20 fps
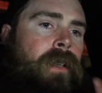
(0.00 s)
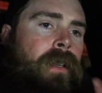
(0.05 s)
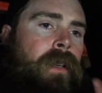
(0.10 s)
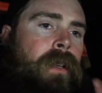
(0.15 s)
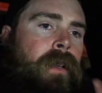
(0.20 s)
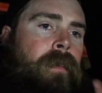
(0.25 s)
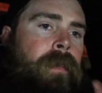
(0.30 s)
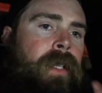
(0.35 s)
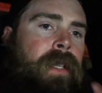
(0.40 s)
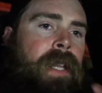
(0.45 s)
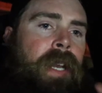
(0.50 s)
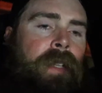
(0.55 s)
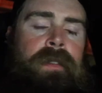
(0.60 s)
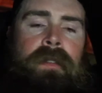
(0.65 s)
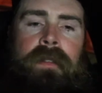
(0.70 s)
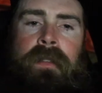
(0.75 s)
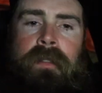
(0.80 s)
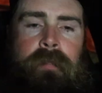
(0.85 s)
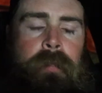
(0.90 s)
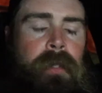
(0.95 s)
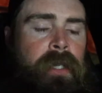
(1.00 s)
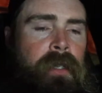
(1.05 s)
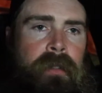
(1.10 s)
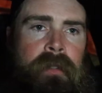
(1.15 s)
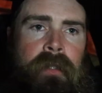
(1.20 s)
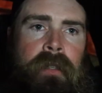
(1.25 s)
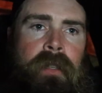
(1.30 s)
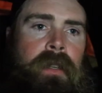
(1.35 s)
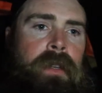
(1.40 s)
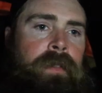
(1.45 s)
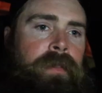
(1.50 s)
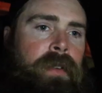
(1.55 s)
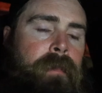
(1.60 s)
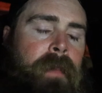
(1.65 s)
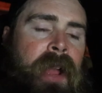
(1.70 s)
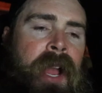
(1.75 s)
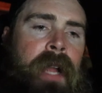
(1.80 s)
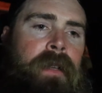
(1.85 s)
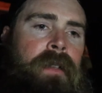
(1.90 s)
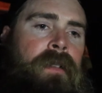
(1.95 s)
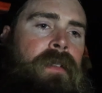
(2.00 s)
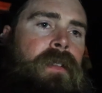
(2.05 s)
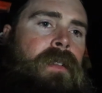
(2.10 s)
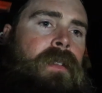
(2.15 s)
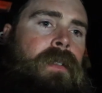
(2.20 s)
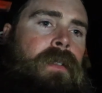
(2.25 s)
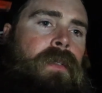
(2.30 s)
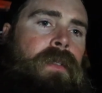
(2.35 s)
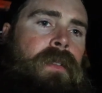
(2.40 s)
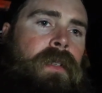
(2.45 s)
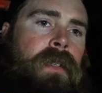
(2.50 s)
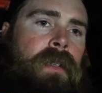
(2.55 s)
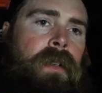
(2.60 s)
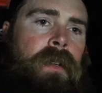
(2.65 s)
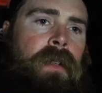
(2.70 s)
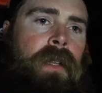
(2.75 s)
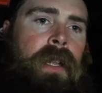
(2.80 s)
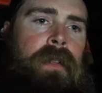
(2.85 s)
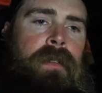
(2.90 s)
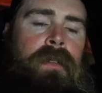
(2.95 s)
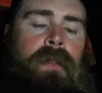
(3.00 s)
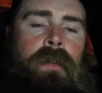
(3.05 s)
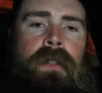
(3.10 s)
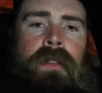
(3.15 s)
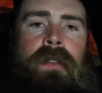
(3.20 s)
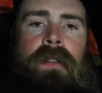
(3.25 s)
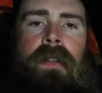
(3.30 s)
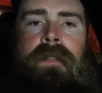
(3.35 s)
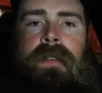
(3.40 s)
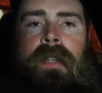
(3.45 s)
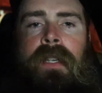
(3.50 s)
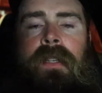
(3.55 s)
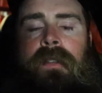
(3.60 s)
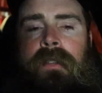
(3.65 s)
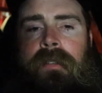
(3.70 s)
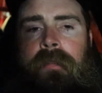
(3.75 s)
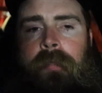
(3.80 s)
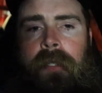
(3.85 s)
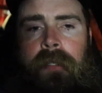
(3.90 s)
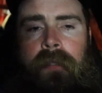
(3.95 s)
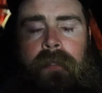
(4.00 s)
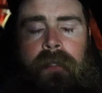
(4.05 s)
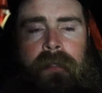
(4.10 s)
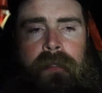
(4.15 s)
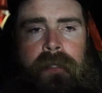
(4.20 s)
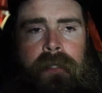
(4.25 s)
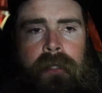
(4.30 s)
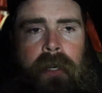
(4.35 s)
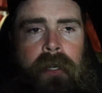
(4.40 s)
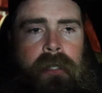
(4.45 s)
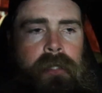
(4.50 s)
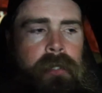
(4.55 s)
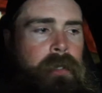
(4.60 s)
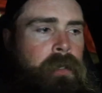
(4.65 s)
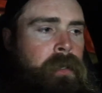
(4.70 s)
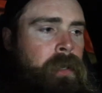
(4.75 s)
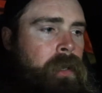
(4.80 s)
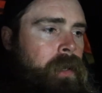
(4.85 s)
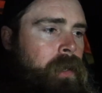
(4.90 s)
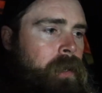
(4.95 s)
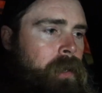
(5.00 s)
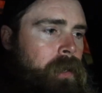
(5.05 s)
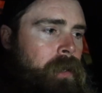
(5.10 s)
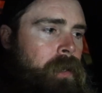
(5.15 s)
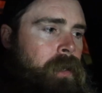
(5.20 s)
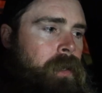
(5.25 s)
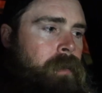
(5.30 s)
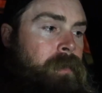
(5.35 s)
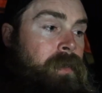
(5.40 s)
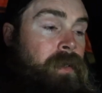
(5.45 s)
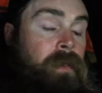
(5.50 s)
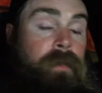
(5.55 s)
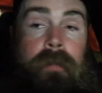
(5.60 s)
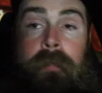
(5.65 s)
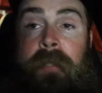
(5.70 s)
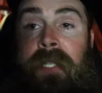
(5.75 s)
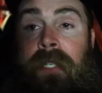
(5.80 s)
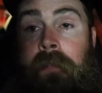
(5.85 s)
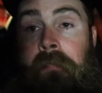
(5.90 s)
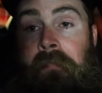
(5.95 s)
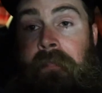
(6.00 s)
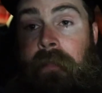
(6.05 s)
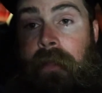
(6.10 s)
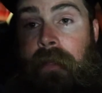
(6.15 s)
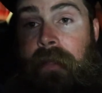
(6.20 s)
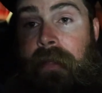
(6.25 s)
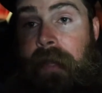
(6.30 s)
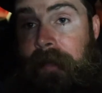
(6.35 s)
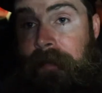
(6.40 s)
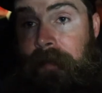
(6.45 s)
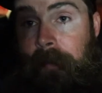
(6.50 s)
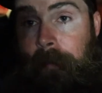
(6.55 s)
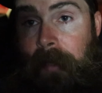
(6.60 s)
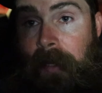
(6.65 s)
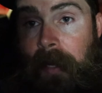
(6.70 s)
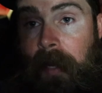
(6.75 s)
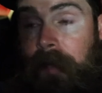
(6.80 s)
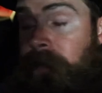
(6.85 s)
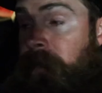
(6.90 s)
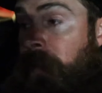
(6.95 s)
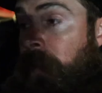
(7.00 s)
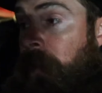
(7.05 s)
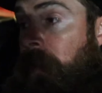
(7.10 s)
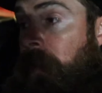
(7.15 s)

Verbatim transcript: Um, and that's just because of the different magnets that they're using and all that sort of stuff and the speaker construction. Um, so for me, that's a plus.